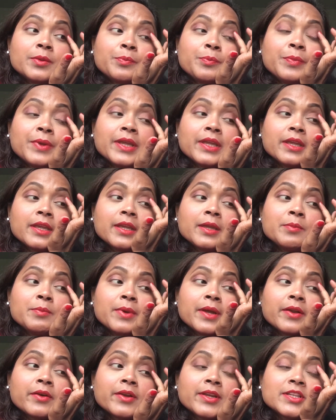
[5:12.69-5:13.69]
pinky
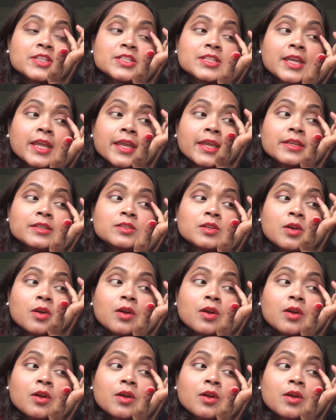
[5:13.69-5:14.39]
berry shade